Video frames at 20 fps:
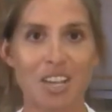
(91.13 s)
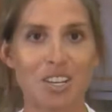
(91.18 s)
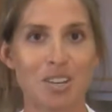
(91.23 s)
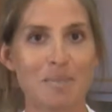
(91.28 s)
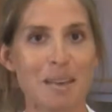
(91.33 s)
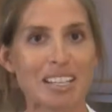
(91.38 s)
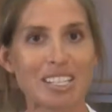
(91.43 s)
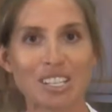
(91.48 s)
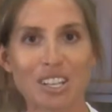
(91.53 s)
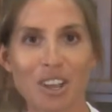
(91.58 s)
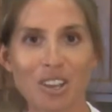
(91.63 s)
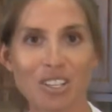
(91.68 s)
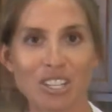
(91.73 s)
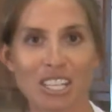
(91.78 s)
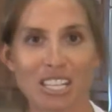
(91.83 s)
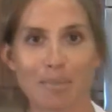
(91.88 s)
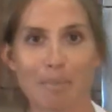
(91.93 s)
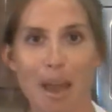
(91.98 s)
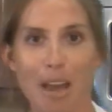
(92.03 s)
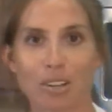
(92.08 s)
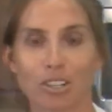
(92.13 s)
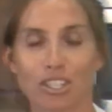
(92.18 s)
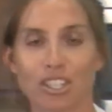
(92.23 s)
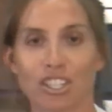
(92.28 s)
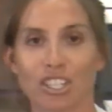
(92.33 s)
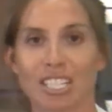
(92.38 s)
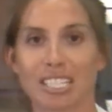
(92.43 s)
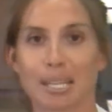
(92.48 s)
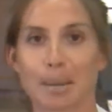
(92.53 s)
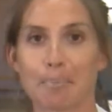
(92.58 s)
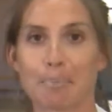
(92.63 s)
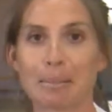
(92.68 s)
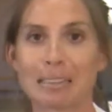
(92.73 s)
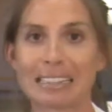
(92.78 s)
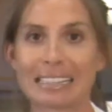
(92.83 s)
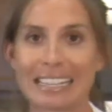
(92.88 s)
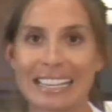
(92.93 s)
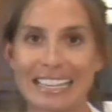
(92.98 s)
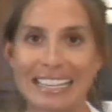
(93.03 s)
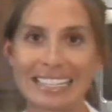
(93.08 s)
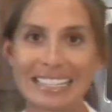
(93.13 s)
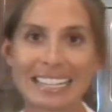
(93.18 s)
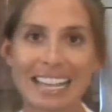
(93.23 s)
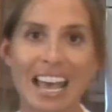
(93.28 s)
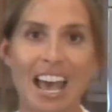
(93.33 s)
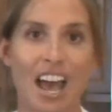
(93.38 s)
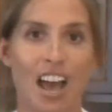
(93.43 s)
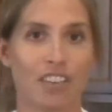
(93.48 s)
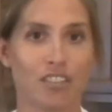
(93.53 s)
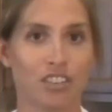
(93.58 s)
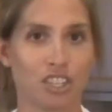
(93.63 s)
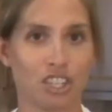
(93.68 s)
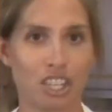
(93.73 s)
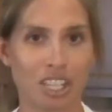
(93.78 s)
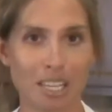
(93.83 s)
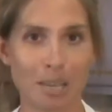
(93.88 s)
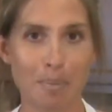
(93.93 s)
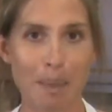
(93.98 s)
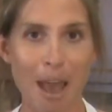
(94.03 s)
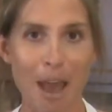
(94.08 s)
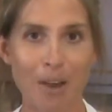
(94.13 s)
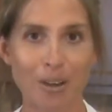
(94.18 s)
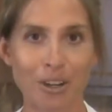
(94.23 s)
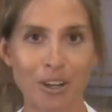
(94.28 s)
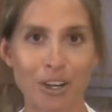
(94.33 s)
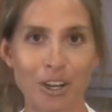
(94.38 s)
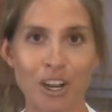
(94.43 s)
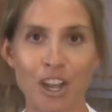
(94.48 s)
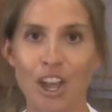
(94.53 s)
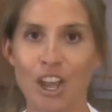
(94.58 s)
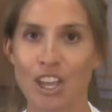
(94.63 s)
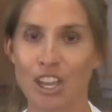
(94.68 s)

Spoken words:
New Mexico chili powder is just a blend of chili powder,